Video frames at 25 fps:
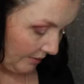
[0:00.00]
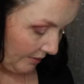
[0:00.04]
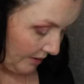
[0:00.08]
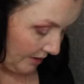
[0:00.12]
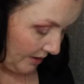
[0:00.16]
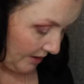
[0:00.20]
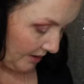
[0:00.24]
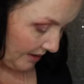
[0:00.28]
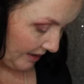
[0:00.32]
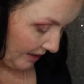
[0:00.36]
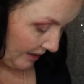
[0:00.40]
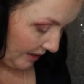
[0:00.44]
I'm
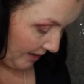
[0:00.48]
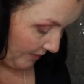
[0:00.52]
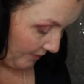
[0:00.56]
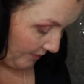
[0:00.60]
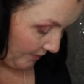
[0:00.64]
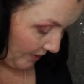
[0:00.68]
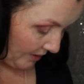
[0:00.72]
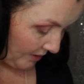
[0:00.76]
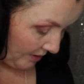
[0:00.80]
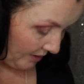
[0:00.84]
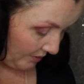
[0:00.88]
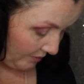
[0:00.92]
going to take
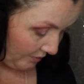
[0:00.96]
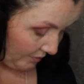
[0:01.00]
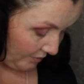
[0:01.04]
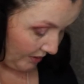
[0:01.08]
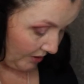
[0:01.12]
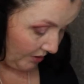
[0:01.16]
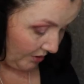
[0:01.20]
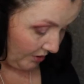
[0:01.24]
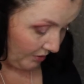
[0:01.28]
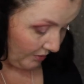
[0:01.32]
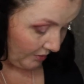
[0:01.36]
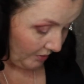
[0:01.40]
my
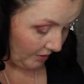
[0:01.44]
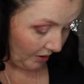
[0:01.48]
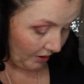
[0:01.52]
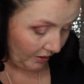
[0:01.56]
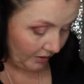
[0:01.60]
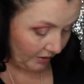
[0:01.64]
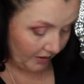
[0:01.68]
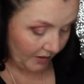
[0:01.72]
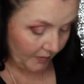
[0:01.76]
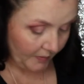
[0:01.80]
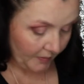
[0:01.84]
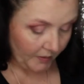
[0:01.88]
original
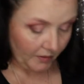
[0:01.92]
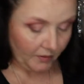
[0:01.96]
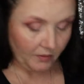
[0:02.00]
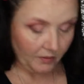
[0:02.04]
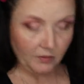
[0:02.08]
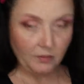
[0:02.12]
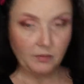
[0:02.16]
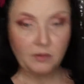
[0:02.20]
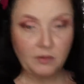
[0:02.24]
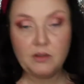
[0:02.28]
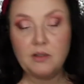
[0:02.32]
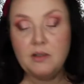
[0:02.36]

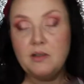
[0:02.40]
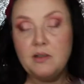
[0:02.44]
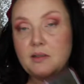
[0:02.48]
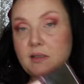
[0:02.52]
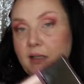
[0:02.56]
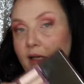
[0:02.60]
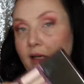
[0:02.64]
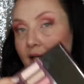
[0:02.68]
hotspot, which is